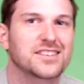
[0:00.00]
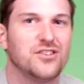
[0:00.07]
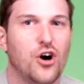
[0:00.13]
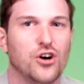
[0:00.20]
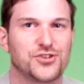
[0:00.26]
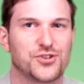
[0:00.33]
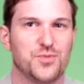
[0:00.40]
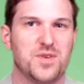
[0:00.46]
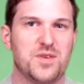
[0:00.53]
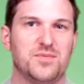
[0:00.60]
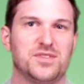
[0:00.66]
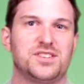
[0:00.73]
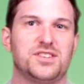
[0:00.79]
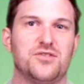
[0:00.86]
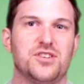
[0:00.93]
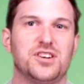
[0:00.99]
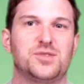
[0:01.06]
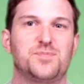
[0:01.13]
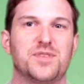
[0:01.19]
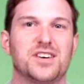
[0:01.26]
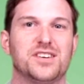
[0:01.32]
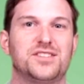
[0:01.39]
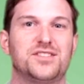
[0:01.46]
can also be mysterious
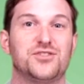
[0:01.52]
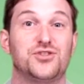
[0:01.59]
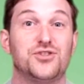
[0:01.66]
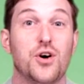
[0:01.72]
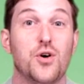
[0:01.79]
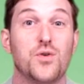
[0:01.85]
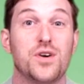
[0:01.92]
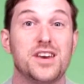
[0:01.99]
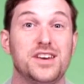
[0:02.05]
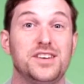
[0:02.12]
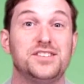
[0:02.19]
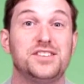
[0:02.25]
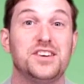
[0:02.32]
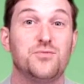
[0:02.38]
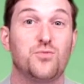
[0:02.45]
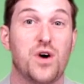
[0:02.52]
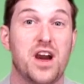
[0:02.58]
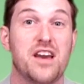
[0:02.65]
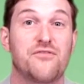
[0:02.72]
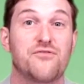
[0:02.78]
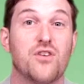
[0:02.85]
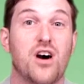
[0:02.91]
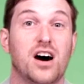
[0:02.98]
because there's no easy
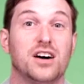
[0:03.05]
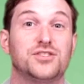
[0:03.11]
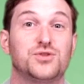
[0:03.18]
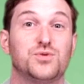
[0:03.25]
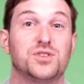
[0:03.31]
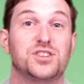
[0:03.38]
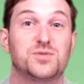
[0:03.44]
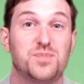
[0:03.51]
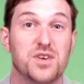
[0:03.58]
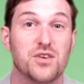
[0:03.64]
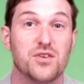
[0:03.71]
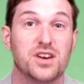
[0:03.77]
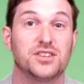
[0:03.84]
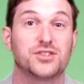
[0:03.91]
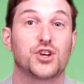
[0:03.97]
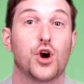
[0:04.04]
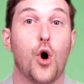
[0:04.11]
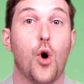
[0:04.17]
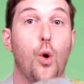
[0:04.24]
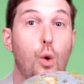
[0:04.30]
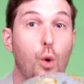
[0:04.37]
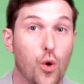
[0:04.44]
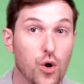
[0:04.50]
way for us to experience
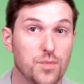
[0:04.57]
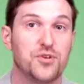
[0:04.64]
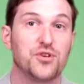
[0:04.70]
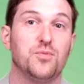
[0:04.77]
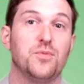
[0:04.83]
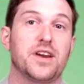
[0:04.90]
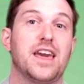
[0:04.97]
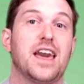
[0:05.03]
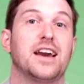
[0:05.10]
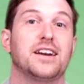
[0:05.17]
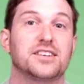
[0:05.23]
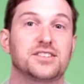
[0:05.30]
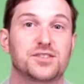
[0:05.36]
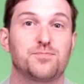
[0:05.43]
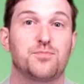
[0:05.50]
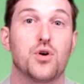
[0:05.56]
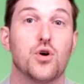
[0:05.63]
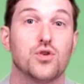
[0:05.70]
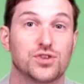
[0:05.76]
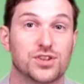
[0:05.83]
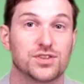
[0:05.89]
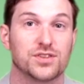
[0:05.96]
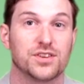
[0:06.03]
orbital mechanics
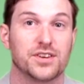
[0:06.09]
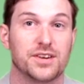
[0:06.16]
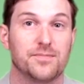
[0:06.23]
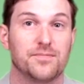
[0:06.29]
personally.